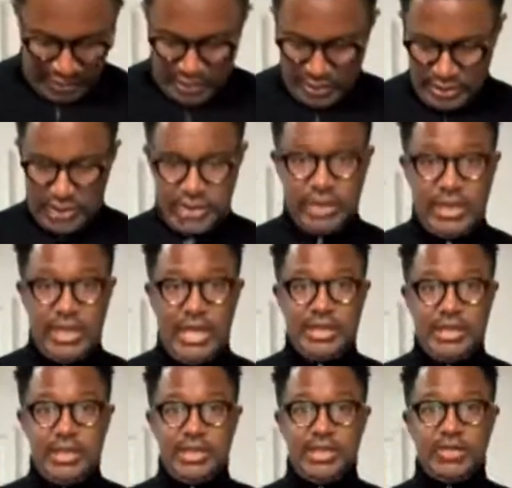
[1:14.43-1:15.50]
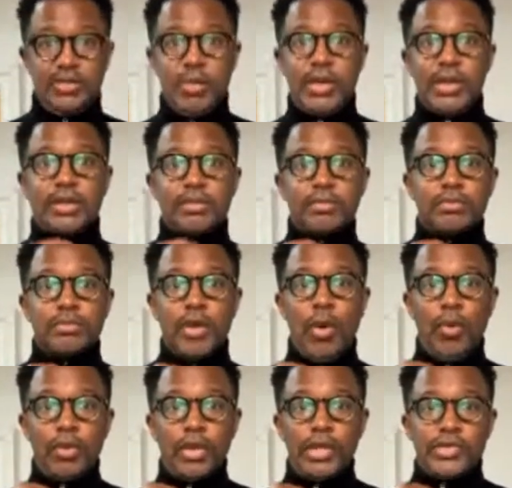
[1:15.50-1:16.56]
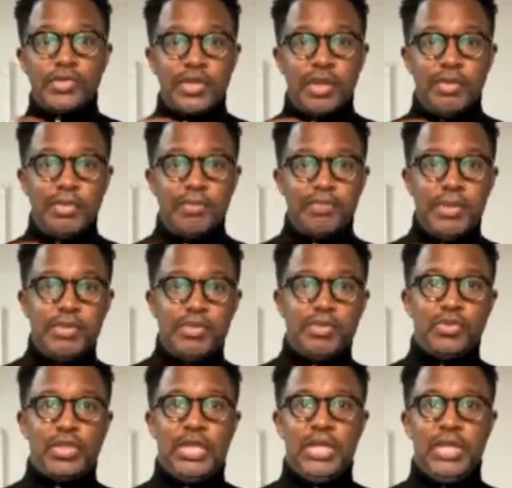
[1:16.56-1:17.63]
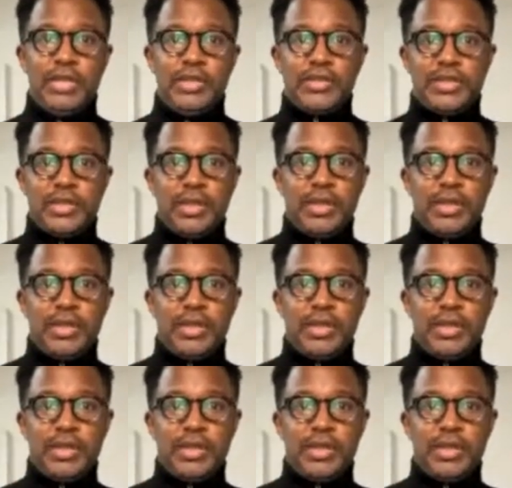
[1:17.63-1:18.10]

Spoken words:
This sweater older than some people's kids,